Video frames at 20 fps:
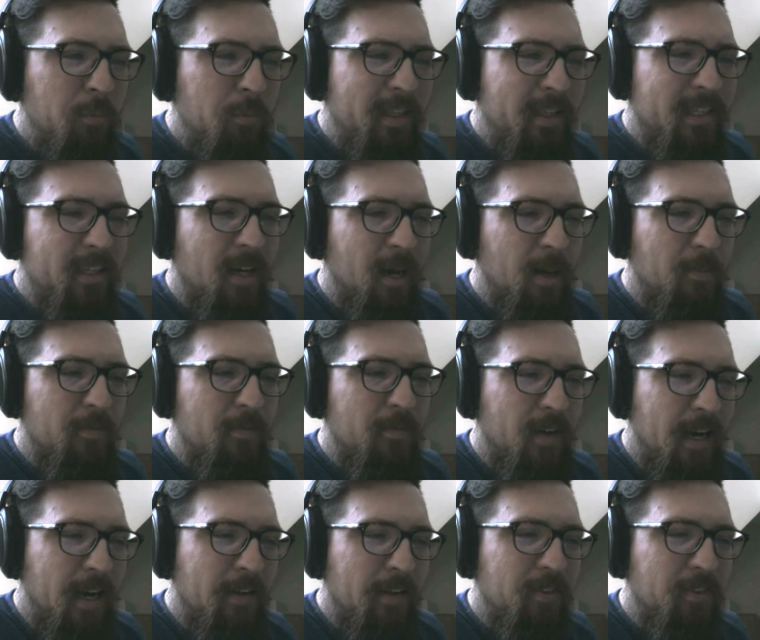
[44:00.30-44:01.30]
would be the top
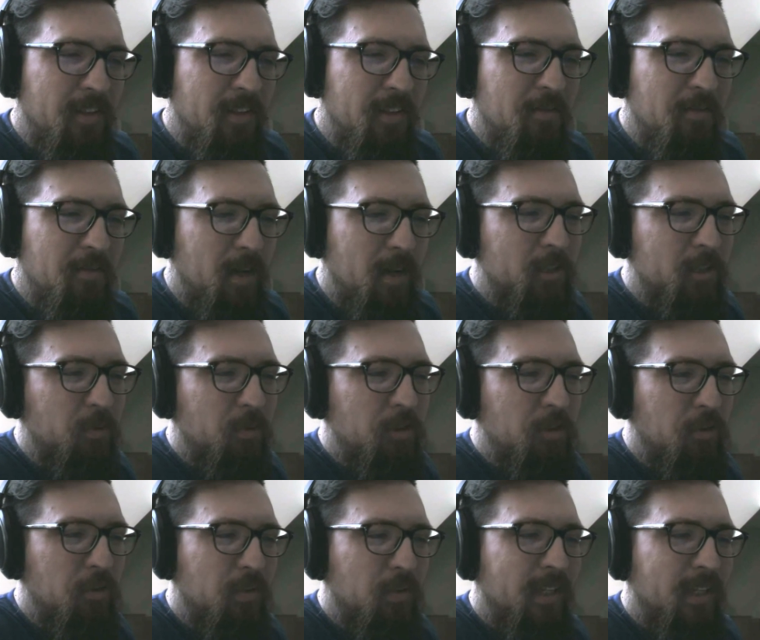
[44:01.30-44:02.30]
5 list of
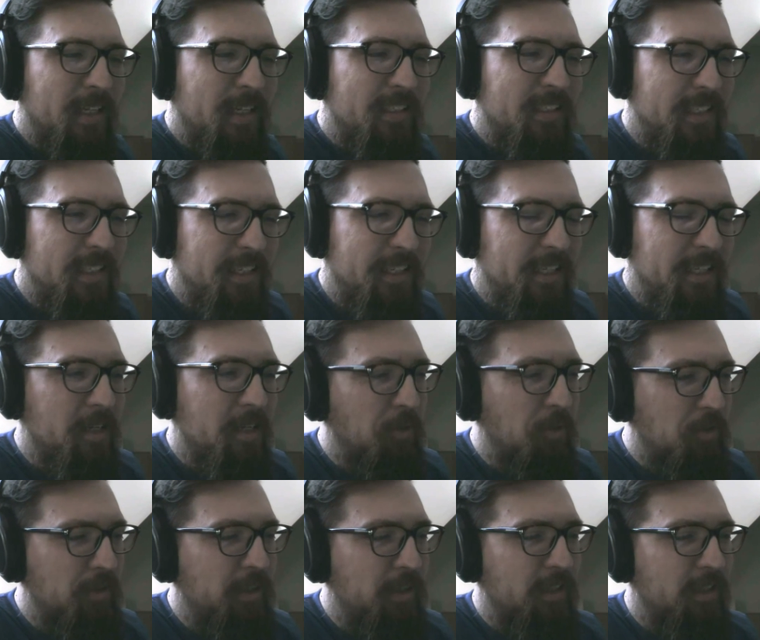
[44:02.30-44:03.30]
modules you would like to see the
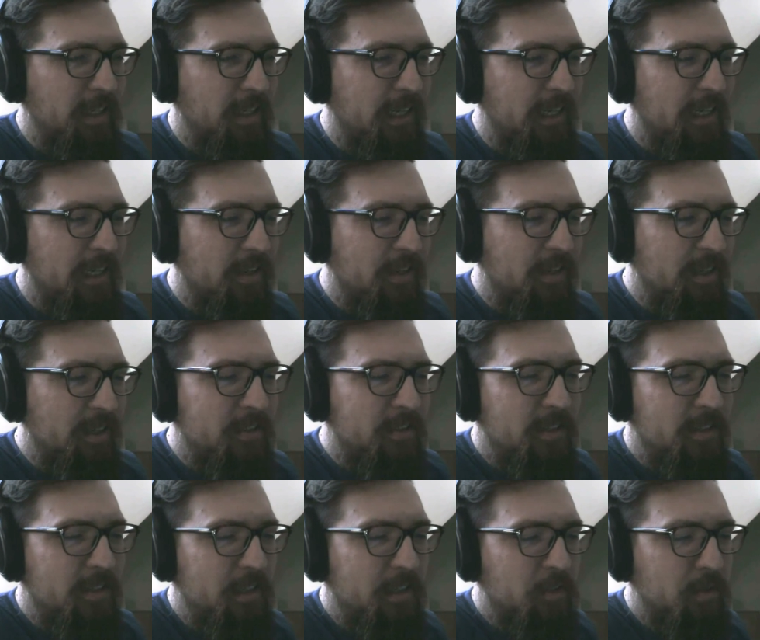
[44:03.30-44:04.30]
community lead?
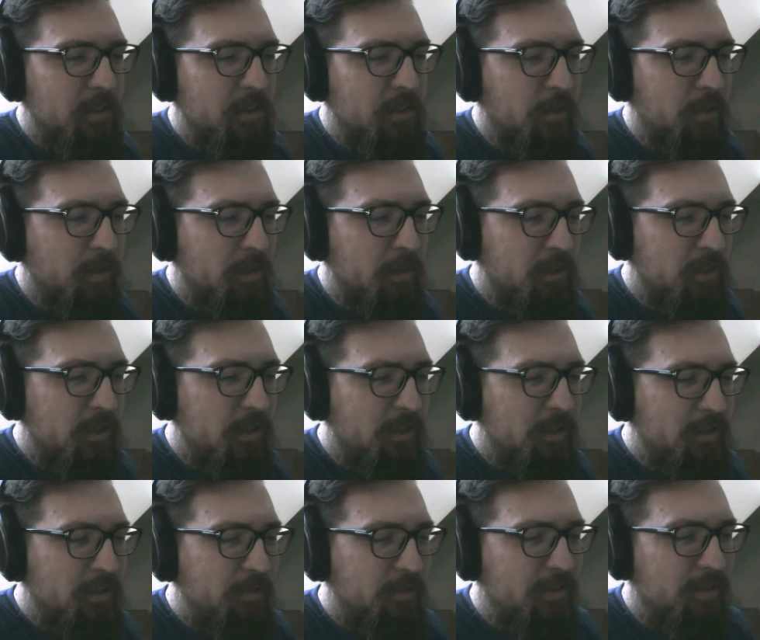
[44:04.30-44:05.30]
That's an interesting
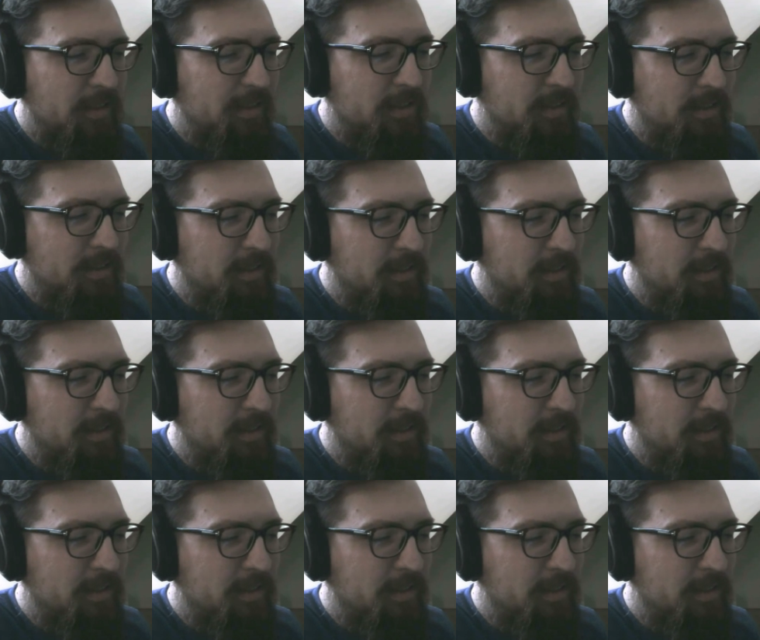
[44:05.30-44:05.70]
question. So